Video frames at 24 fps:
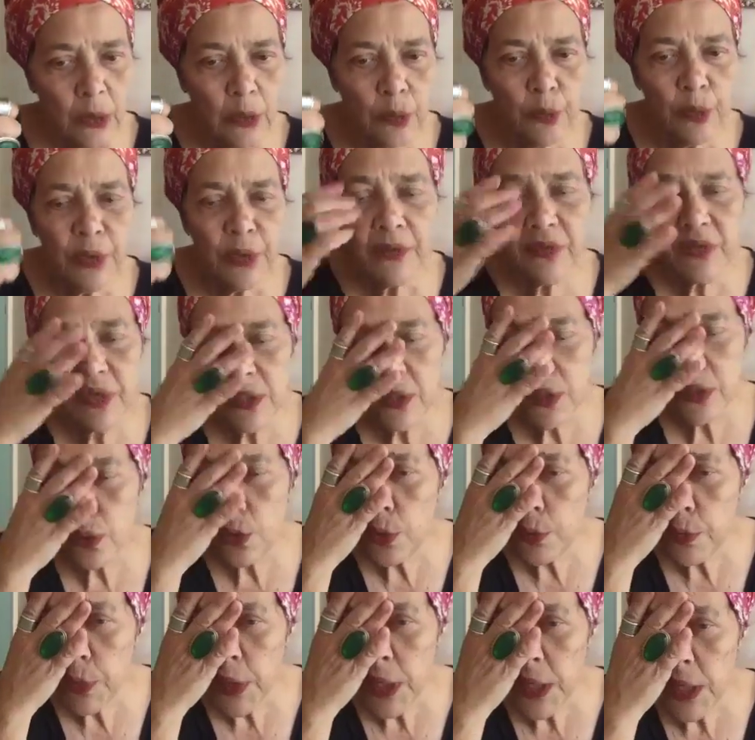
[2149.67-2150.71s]
We have
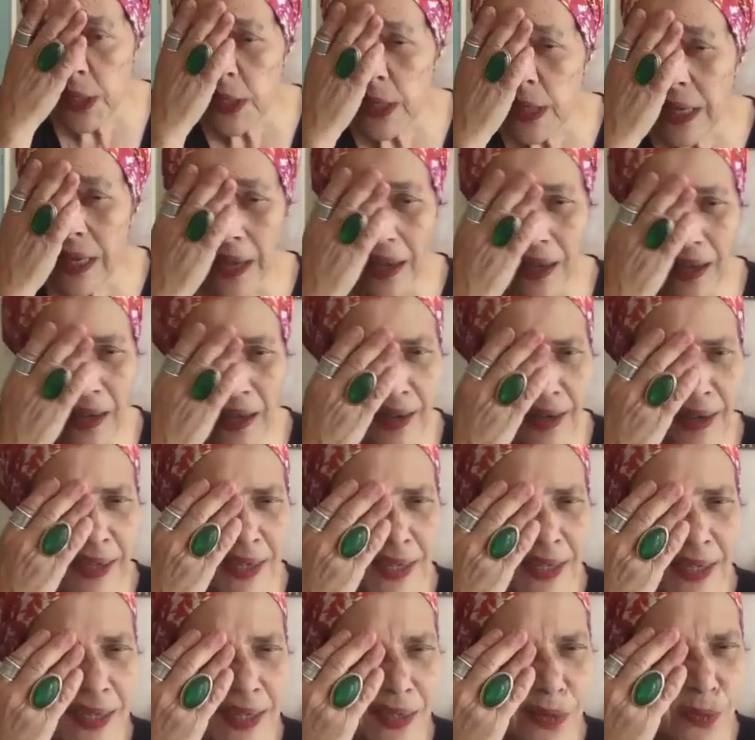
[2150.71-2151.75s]
so many
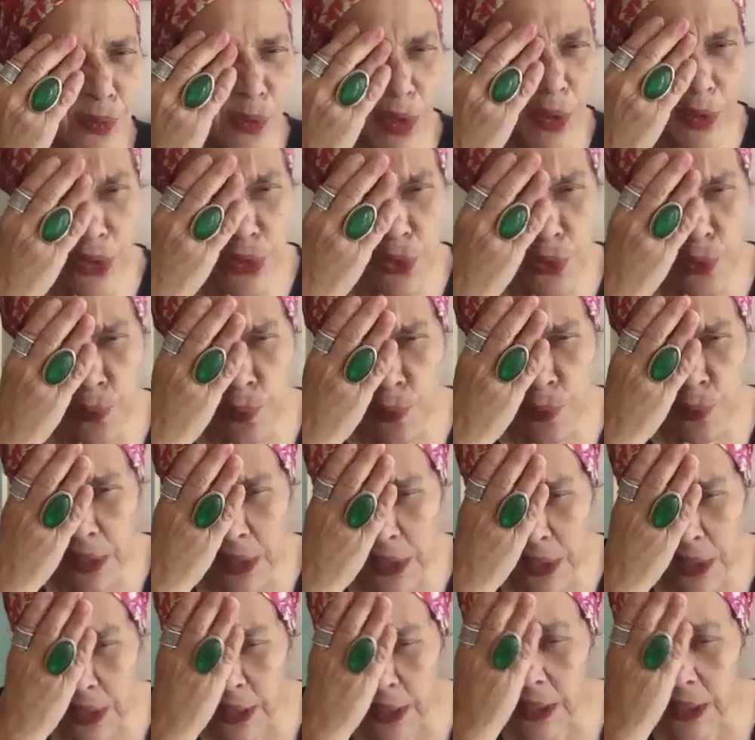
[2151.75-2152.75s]
lies. We are surrounded.